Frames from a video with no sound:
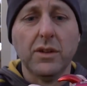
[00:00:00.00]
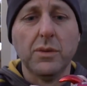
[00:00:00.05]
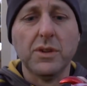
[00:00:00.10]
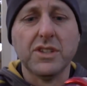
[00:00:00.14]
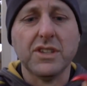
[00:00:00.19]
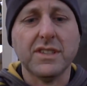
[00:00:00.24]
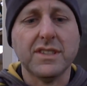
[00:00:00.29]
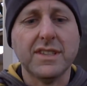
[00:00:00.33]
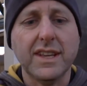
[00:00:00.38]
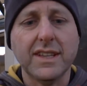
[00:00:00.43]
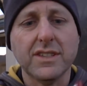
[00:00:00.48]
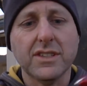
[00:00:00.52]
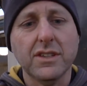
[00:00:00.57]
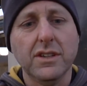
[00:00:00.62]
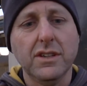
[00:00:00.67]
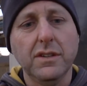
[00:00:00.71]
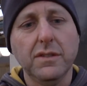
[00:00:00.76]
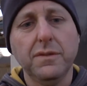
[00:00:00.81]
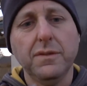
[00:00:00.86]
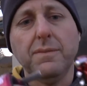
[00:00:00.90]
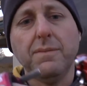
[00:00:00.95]
at which it sets
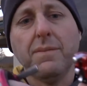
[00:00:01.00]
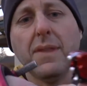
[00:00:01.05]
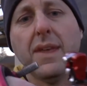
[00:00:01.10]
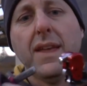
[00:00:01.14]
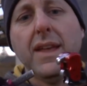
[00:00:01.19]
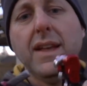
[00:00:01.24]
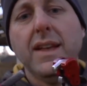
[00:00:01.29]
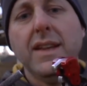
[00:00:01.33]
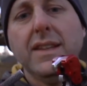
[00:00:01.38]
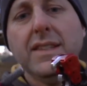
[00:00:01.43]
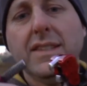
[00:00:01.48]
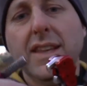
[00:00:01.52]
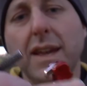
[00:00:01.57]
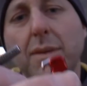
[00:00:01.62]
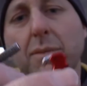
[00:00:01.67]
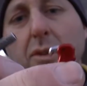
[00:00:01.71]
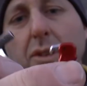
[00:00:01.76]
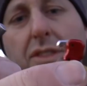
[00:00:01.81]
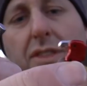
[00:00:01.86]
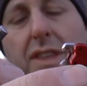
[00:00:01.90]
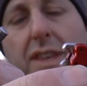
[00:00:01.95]
off.
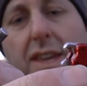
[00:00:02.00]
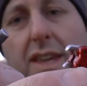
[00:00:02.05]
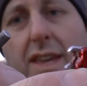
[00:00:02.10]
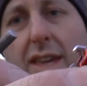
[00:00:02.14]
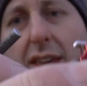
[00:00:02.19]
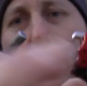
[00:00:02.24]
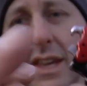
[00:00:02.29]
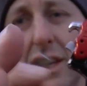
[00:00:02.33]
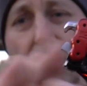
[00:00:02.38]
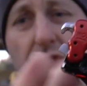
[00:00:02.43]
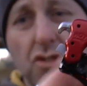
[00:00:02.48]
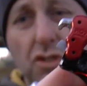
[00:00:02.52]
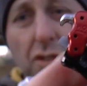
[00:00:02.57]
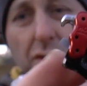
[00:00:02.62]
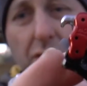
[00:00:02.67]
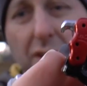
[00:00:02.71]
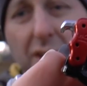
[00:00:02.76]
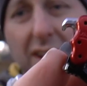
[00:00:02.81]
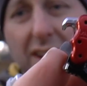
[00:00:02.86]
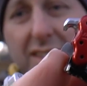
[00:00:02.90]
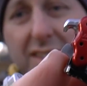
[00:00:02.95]
Same with the TRU
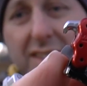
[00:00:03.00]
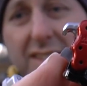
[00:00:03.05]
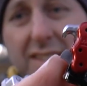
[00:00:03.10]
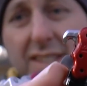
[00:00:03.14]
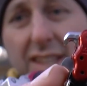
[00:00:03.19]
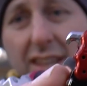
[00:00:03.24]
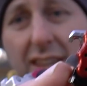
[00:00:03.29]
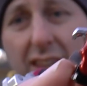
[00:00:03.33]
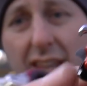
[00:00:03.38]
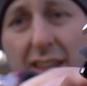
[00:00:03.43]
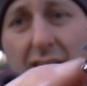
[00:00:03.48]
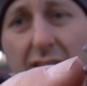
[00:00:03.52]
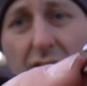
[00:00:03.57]
Fire Sear,